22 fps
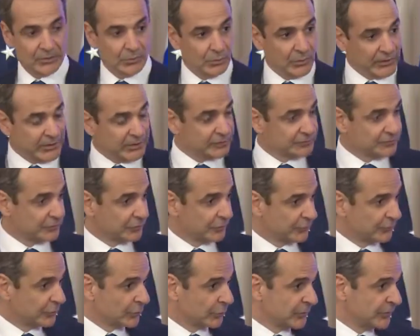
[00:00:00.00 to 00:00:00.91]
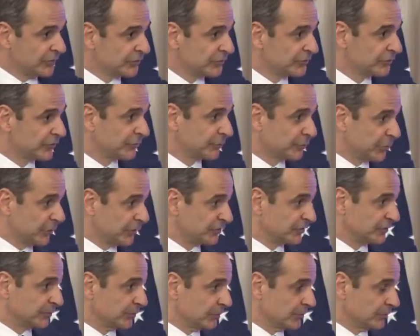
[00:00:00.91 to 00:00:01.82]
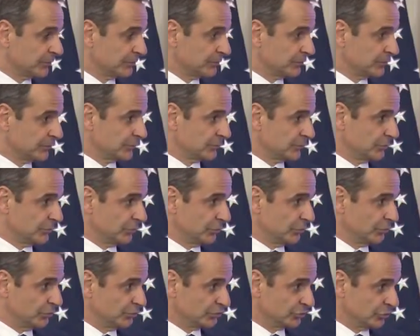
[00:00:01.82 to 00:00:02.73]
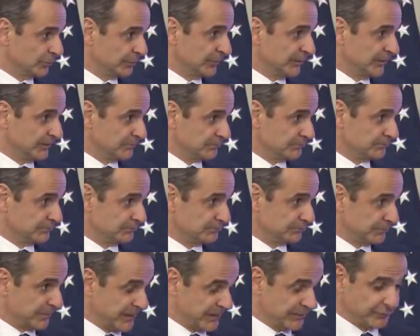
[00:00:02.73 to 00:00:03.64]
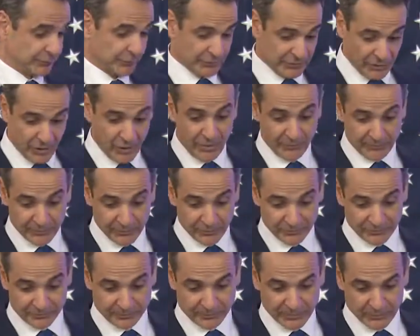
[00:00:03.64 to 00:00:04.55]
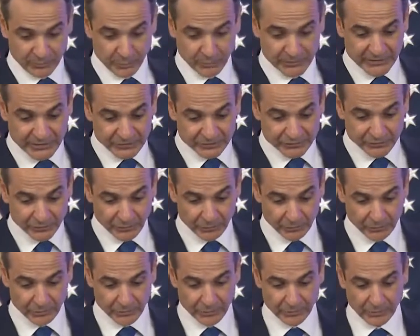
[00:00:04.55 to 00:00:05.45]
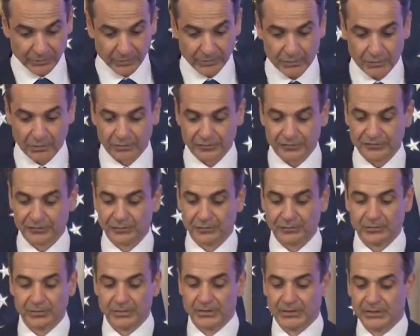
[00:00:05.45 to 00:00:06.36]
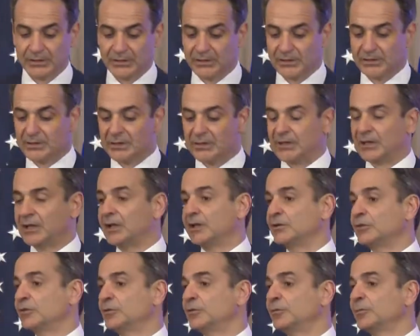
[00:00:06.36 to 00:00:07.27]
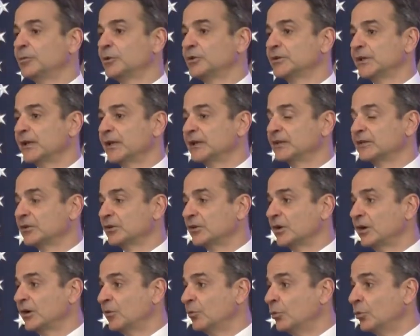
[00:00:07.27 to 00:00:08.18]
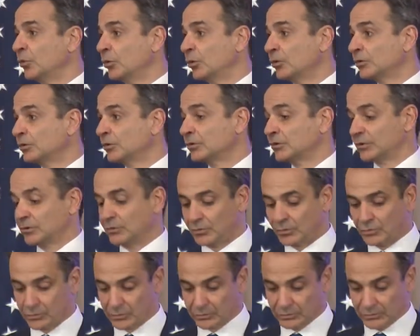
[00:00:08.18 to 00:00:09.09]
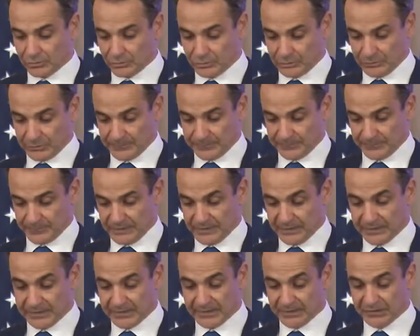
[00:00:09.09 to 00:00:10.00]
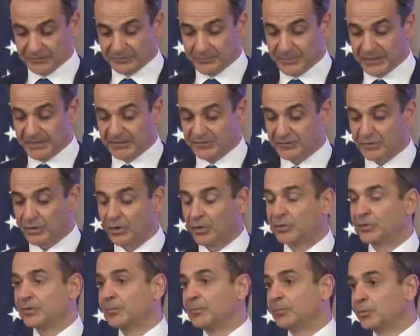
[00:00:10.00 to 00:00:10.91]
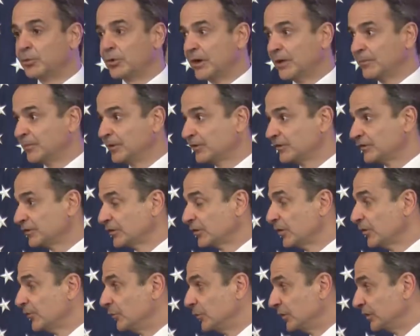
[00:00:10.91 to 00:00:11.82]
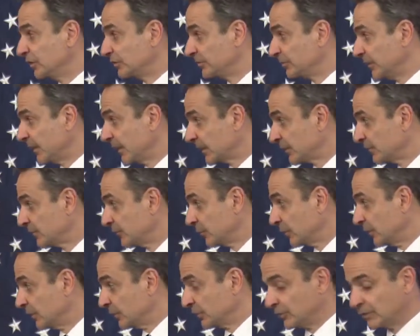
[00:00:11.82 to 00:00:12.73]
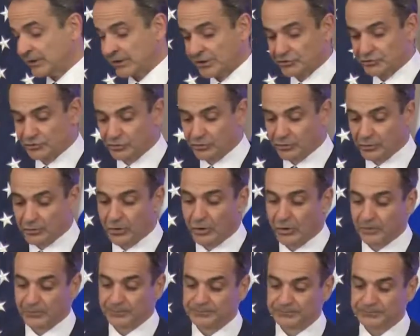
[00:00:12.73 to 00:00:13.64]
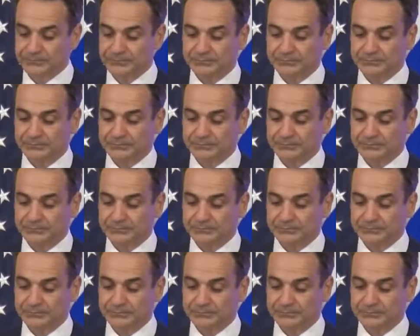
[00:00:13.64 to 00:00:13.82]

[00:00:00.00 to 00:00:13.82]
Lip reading: We did so for reasons of principle, which should be painfully obvious, but we did so also to protect a world order that is based on the premise of respect for international law,